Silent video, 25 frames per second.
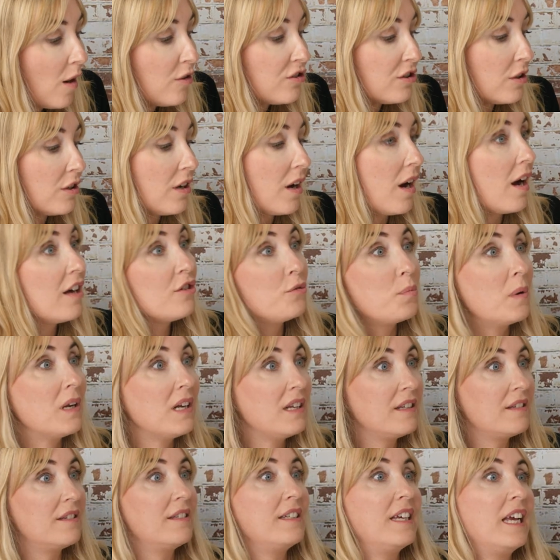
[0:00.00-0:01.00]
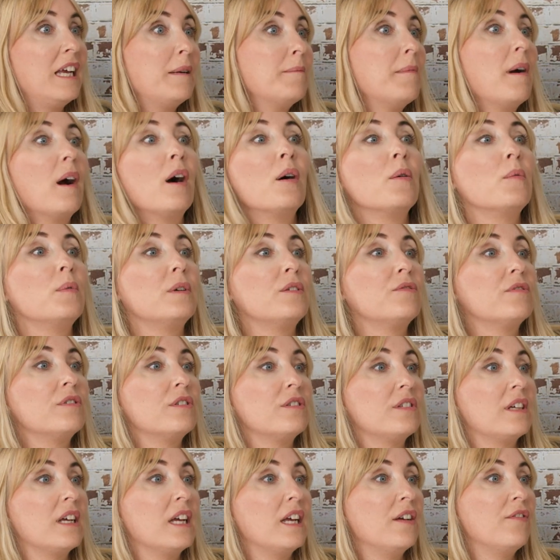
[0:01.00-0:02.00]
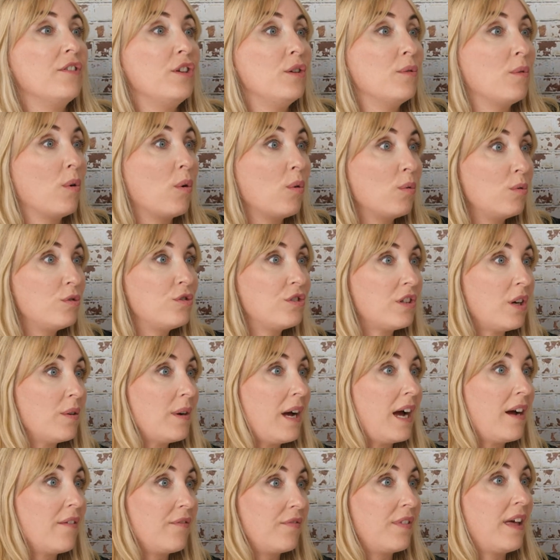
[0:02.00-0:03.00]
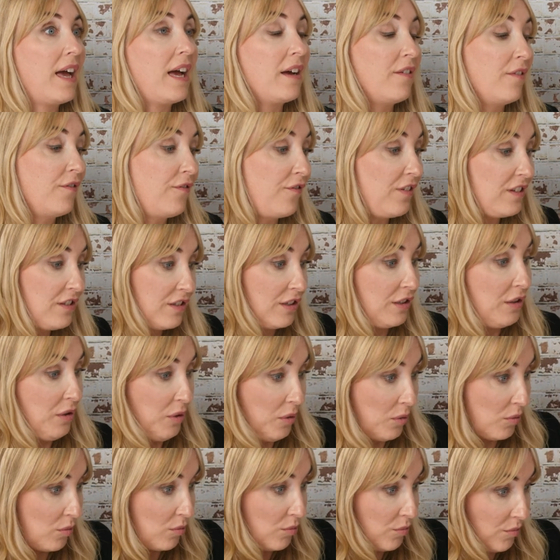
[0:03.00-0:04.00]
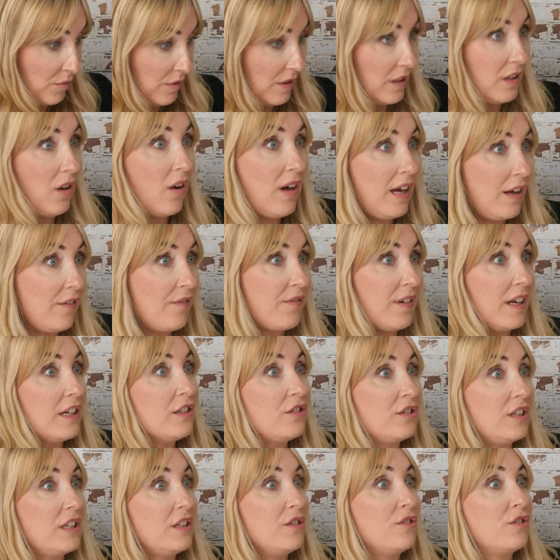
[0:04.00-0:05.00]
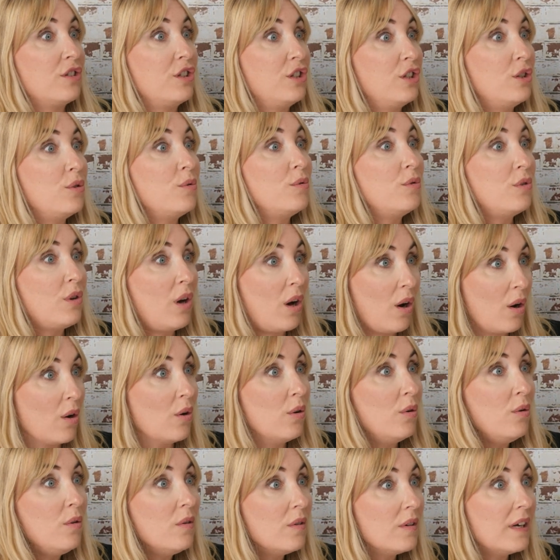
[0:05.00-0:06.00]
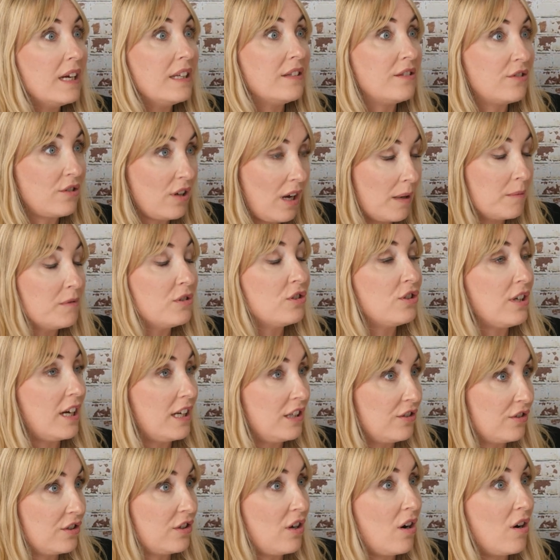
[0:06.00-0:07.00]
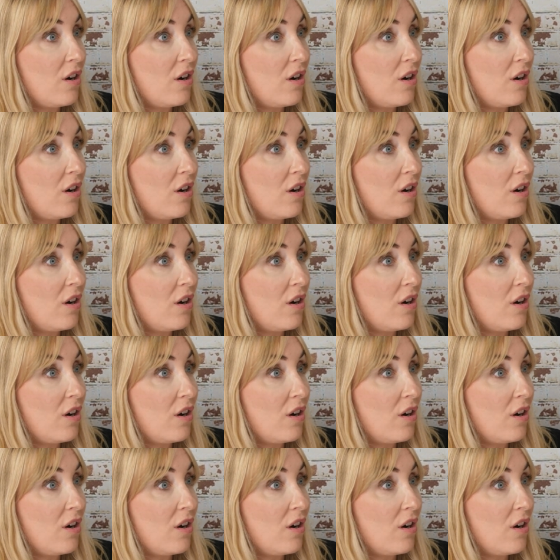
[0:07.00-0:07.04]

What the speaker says: Also, as well as the email we'd receive, you also have that physical light flashing, so you know it's time to change the